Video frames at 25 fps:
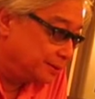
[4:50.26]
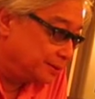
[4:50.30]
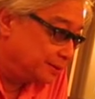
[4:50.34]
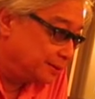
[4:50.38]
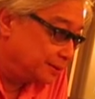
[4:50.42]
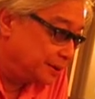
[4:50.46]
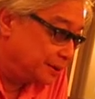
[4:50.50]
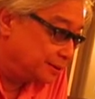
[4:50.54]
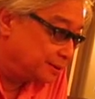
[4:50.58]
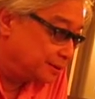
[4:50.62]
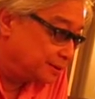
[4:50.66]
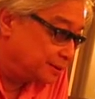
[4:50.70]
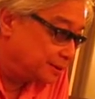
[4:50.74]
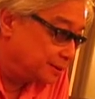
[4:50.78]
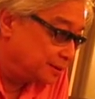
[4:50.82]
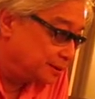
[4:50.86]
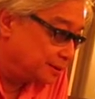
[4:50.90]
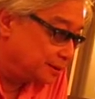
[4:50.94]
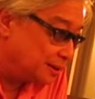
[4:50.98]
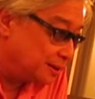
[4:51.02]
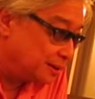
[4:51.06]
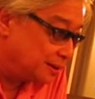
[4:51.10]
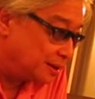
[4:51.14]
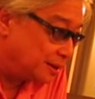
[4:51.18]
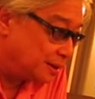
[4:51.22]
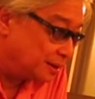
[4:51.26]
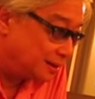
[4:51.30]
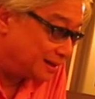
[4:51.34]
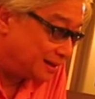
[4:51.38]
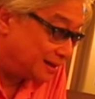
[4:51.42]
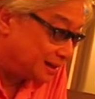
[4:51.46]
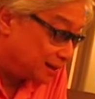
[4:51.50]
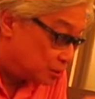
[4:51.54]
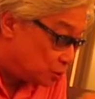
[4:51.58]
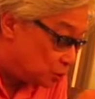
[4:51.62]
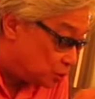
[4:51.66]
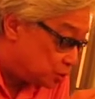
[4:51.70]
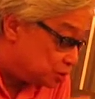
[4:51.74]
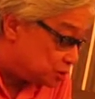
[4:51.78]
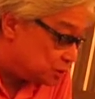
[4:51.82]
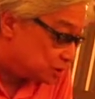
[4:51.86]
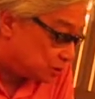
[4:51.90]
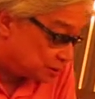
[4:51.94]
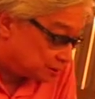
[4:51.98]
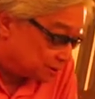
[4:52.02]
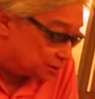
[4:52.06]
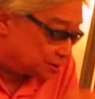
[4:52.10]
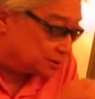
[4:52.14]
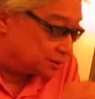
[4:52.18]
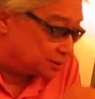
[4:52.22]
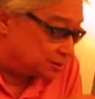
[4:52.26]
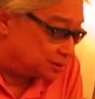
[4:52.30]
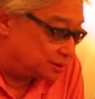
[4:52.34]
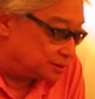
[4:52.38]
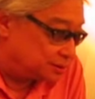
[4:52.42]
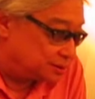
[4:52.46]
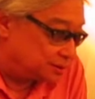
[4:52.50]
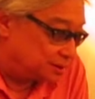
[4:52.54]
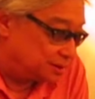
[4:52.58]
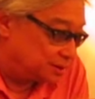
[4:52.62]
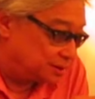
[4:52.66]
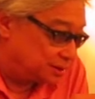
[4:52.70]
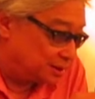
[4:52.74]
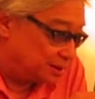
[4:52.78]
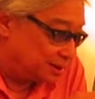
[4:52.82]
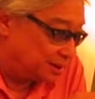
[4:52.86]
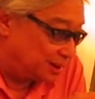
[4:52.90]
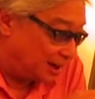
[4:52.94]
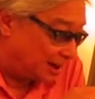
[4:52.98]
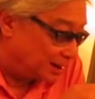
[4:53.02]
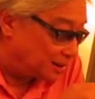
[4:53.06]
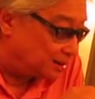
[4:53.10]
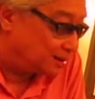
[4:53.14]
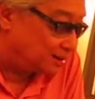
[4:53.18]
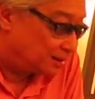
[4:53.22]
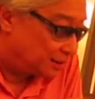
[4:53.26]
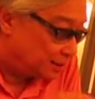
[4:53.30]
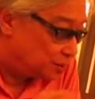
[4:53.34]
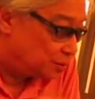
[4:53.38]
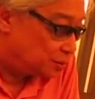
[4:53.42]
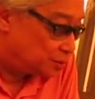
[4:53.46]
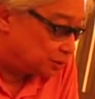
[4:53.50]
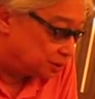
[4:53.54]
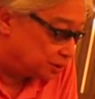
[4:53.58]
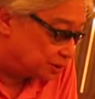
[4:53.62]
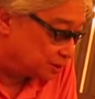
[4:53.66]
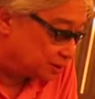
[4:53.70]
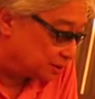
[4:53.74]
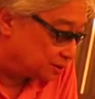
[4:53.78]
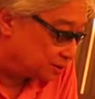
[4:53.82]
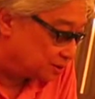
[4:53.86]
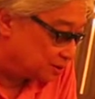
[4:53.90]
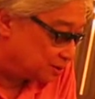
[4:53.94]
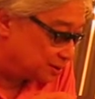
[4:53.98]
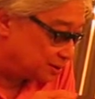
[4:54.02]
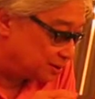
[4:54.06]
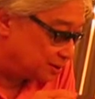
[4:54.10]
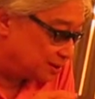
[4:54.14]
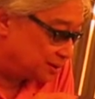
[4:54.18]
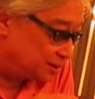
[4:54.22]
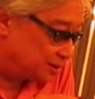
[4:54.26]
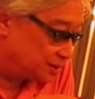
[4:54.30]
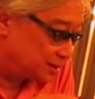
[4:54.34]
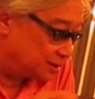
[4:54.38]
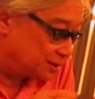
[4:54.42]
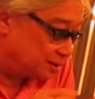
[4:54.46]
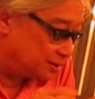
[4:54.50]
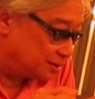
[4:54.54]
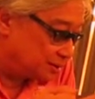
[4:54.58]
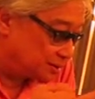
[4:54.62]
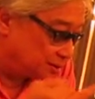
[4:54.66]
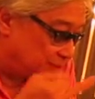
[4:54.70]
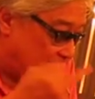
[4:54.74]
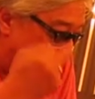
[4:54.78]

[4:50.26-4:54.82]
that there are illusions and delusions. So